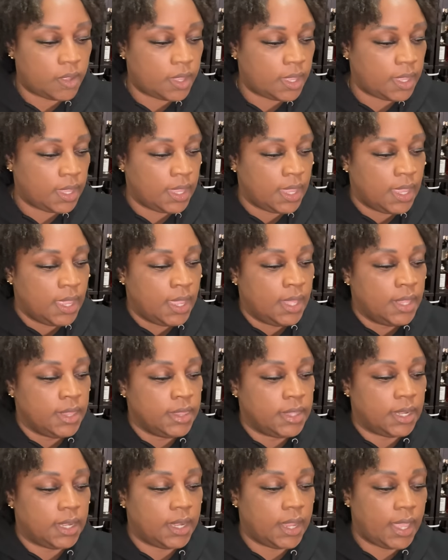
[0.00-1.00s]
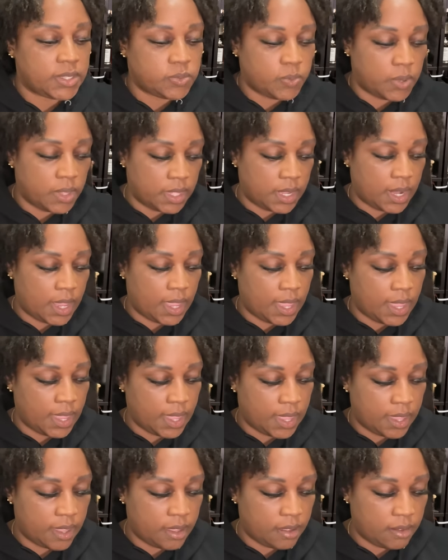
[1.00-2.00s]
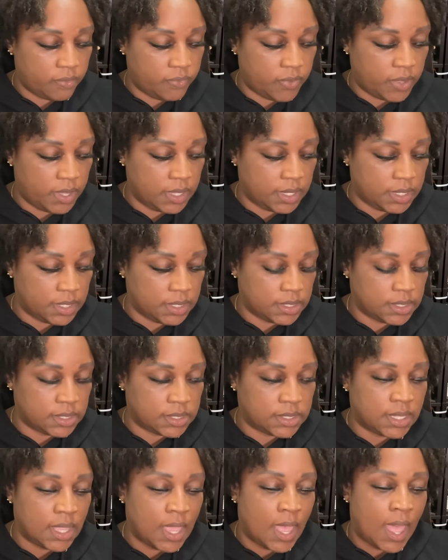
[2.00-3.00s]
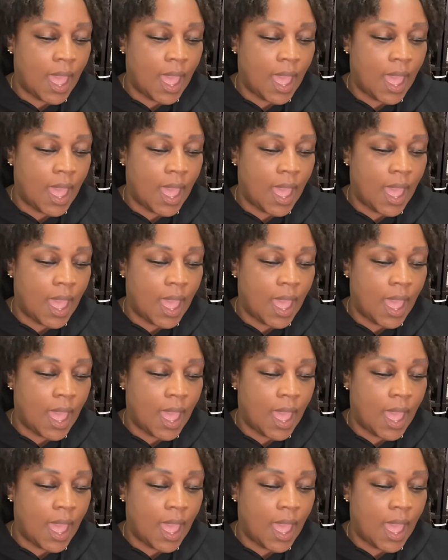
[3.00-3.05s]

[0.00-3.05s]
Okay. The next one that I have is,